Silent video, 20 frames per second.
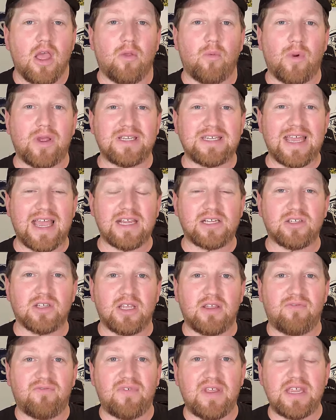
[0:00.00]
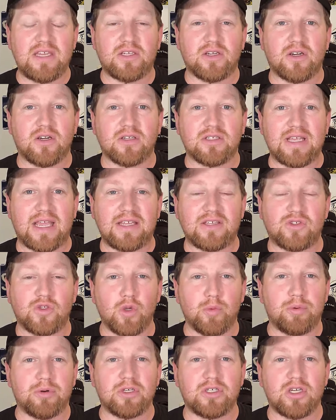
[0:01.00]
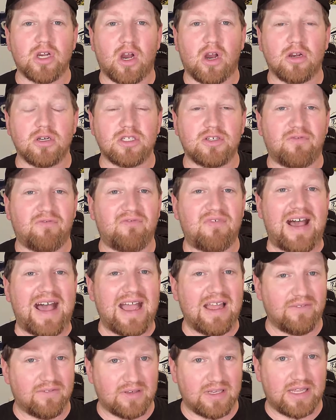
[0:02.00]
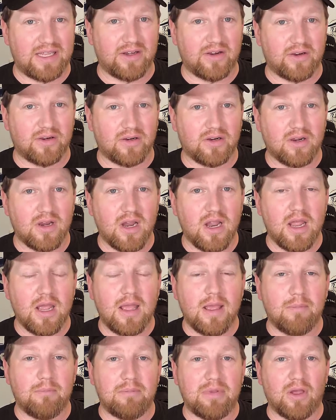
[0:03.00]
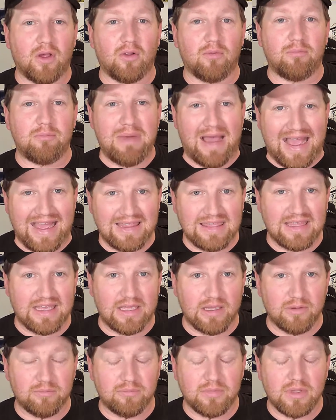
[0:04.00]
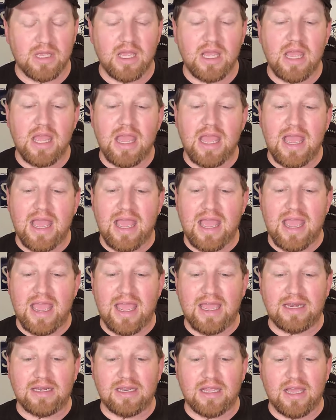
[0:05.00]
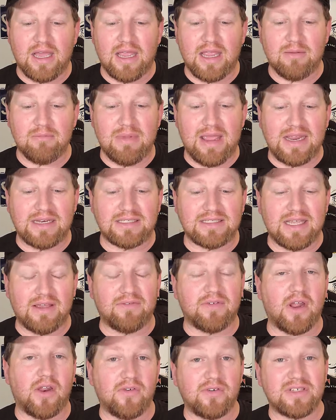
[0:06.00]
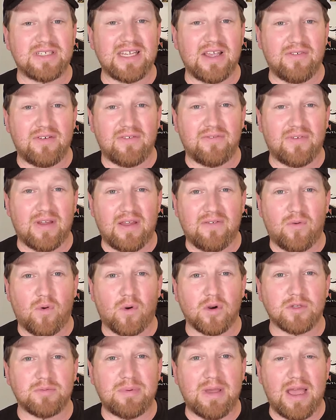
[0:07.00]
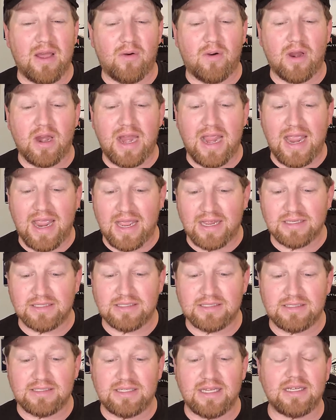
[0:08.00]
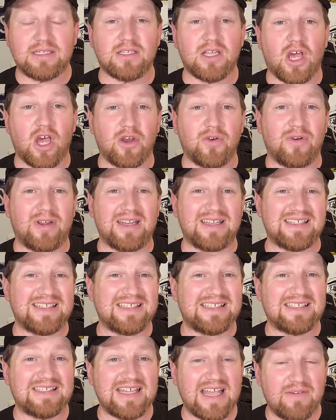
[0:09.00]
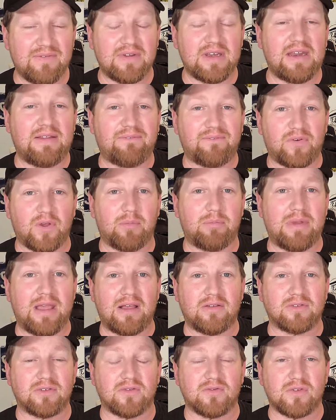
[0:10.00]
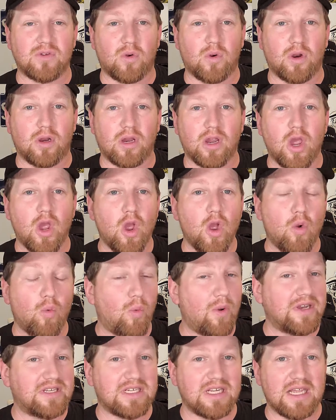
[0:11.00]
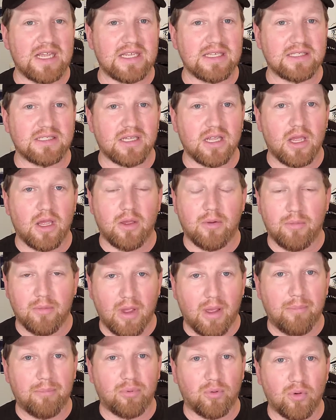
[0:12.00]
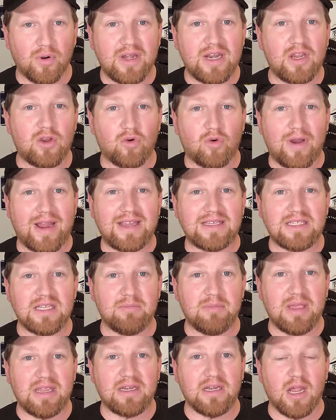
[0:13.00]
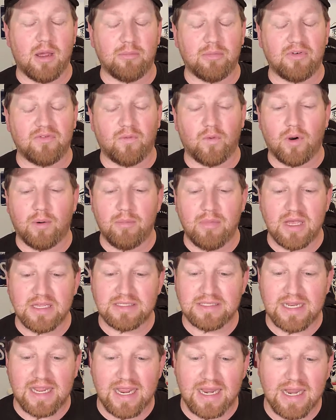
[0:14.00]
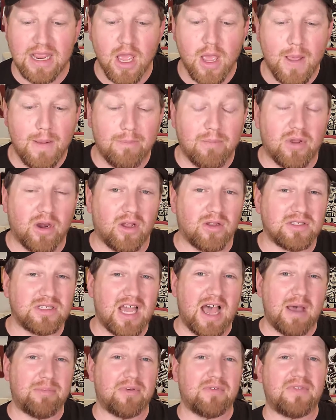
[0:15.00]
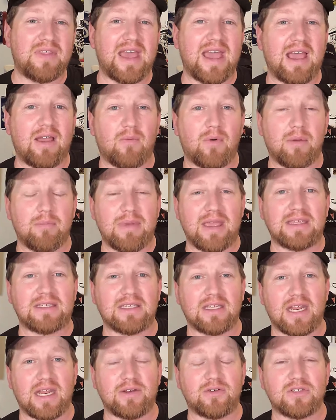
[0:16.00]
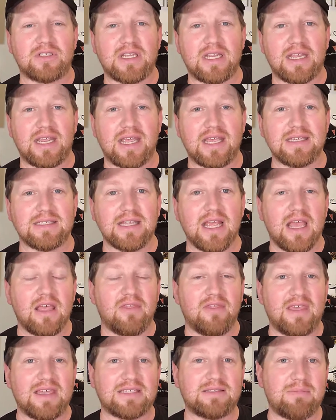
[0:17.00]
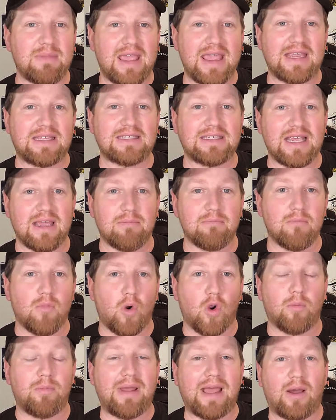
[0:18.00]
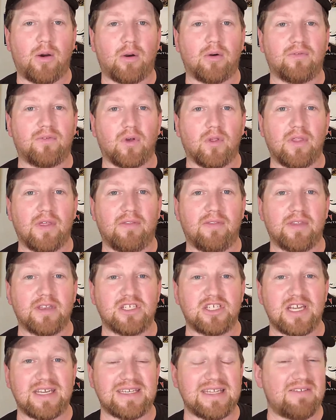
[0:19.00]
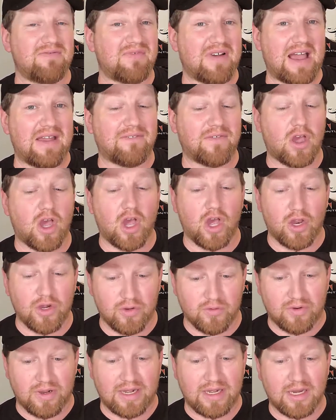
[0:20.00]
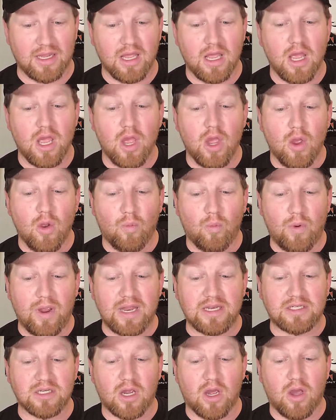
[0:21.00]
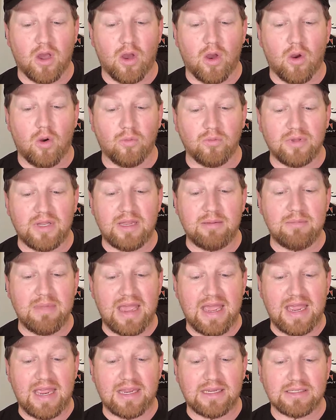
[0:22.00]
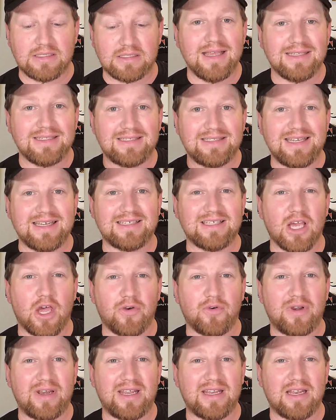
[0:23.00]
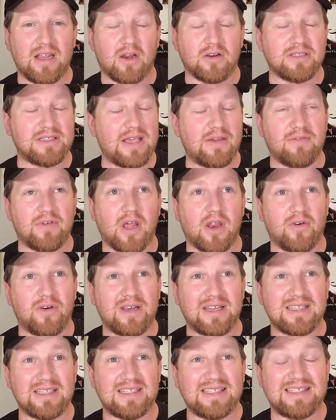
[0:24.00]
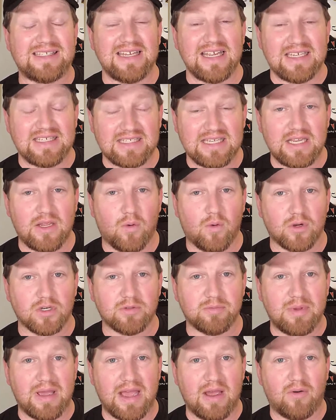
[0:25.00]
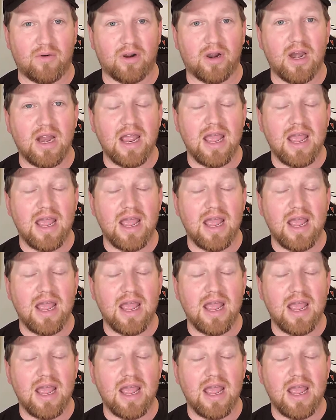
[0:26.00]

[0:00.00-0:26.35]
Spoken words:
which actually features a supercharged 5-liter built by them. And it made 775 horsepower and 670 foot-pounds of torque, which is a pretty crazy big number for a Mustang. But on top of that, what makes it interesting is this makes it more powerful than the GT500, which only makes 760 horsepower